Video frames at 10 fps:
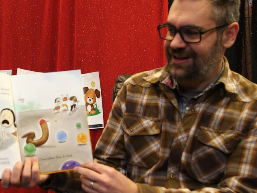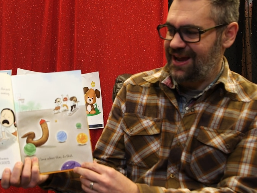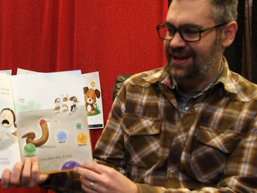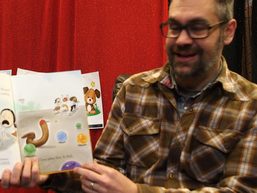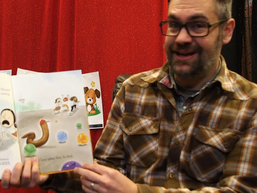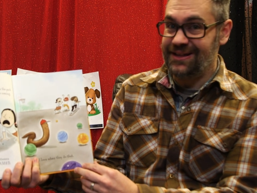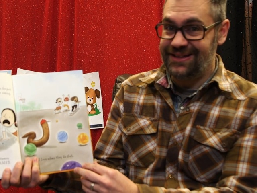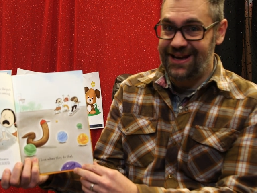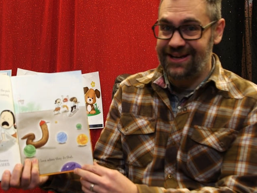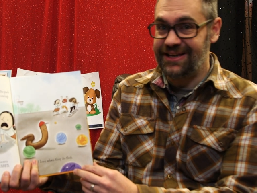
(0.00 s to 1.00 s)
today.
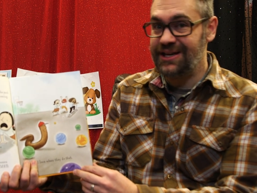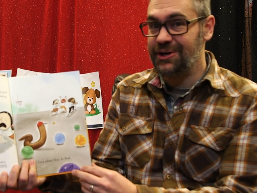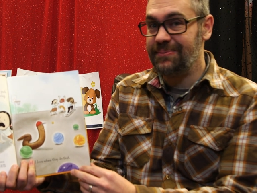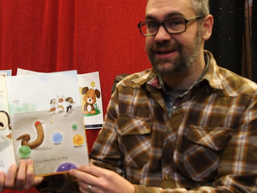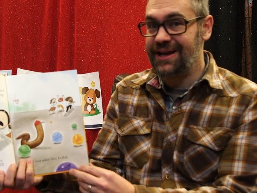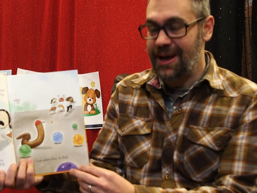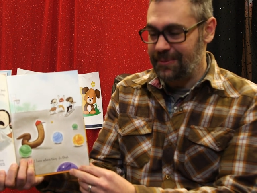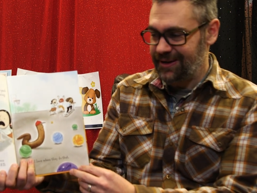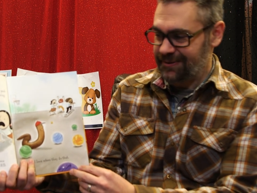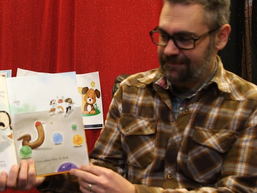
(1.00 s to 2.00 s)
They didn't hear me
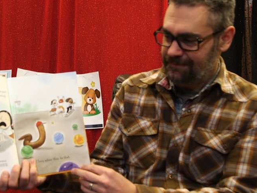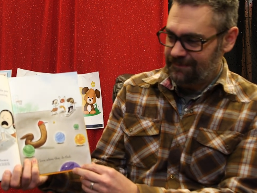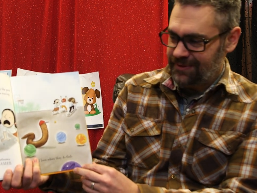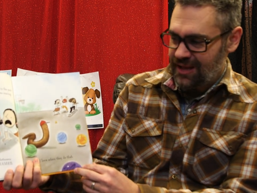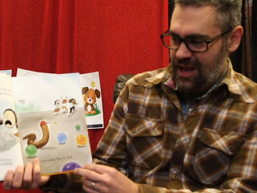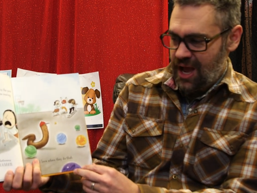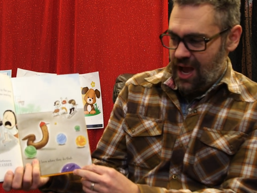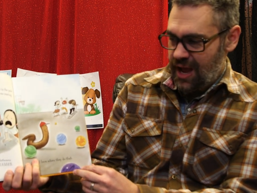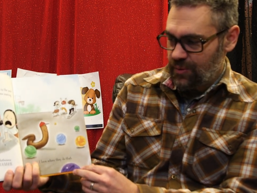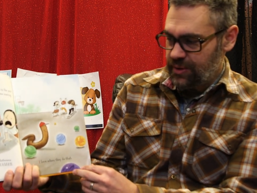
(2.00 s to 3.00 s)
coming.
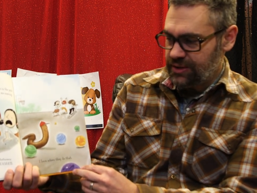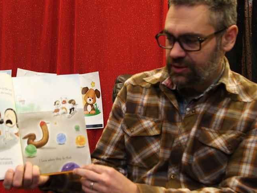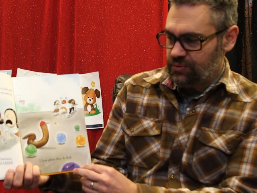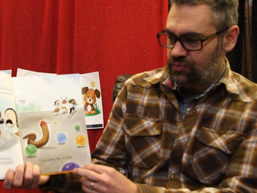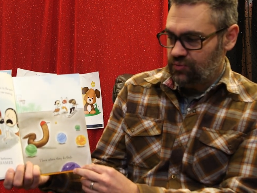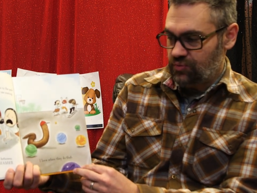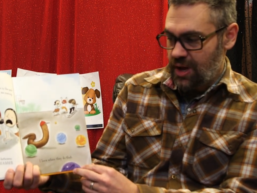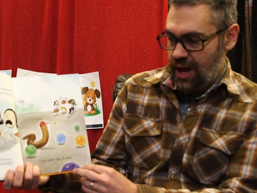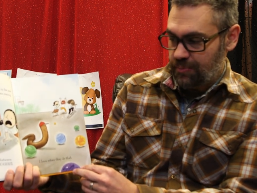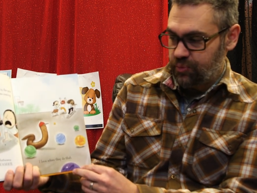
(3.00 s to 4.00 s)
I wiggled
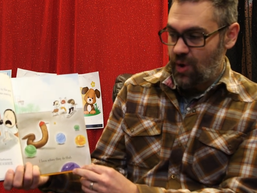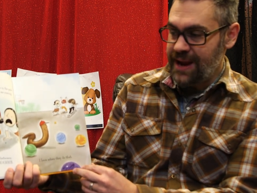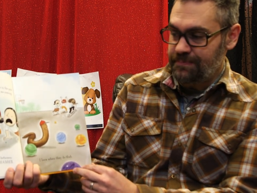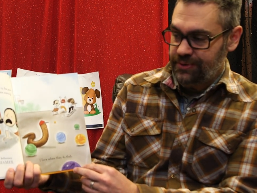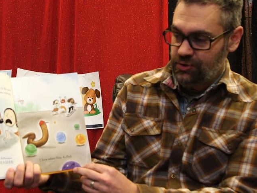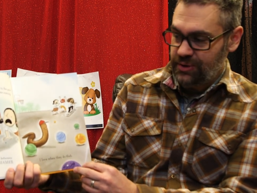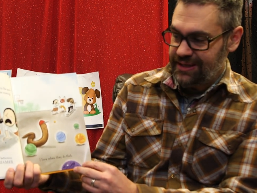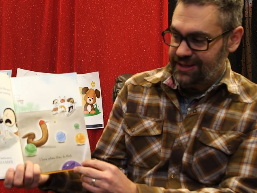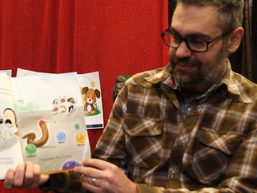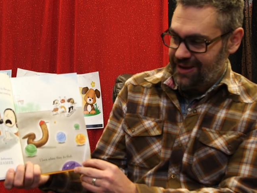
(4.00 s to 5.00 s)
up right
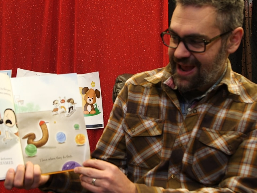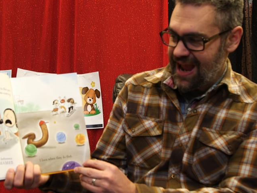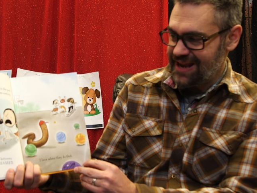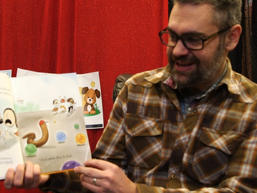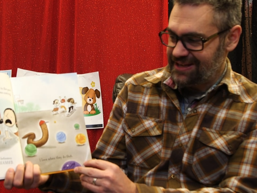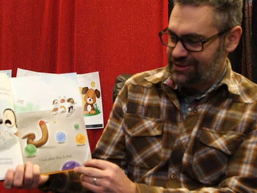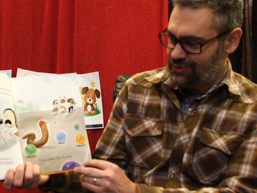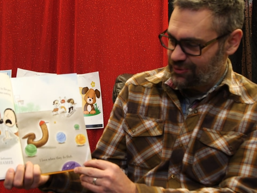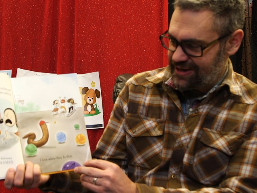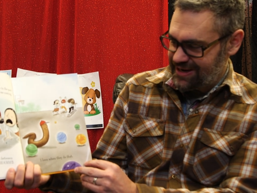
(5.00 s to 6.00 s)
between them and they
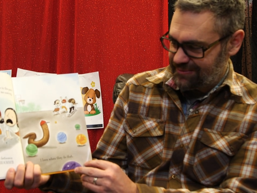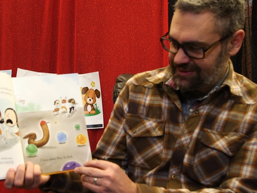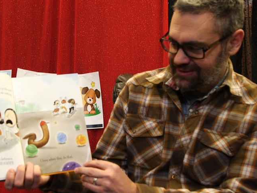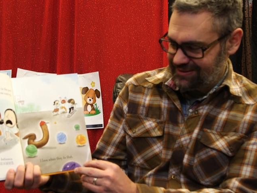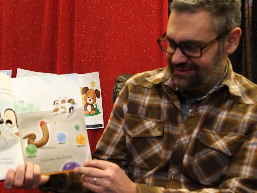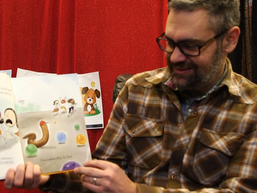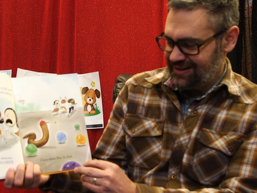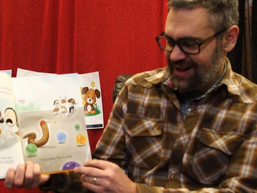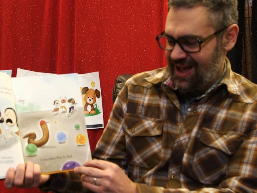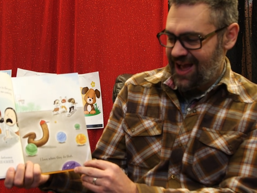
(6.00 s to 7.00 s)
screamed.
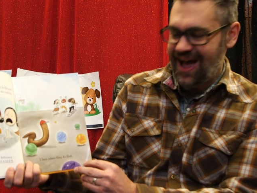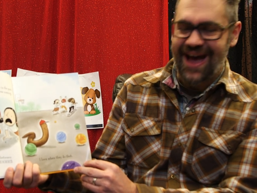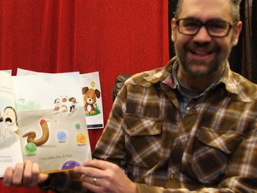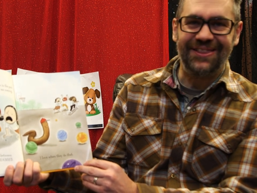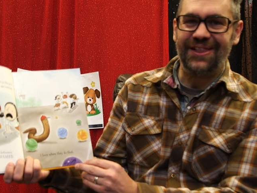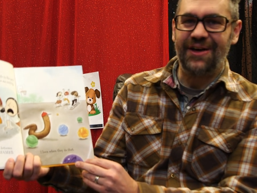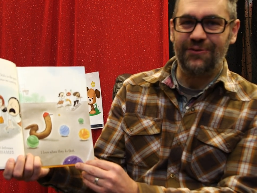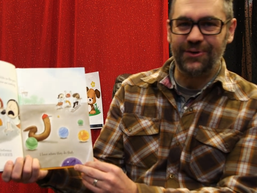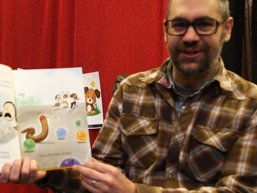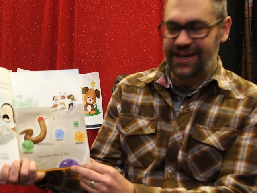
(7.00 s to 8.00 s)
I
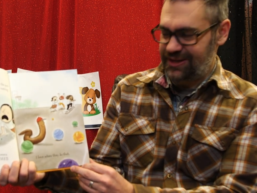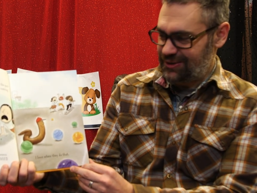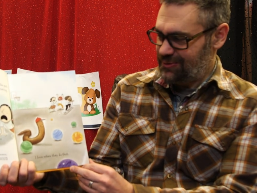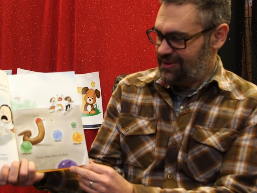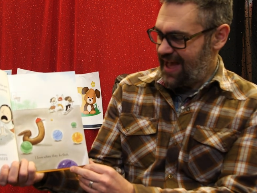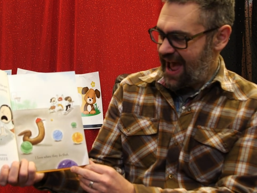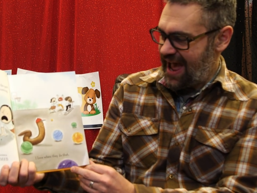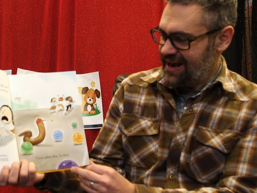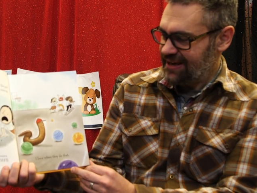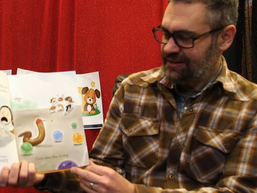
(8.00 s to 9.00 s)
love when they do
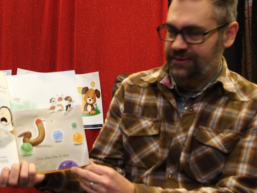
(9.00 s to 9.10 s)
that.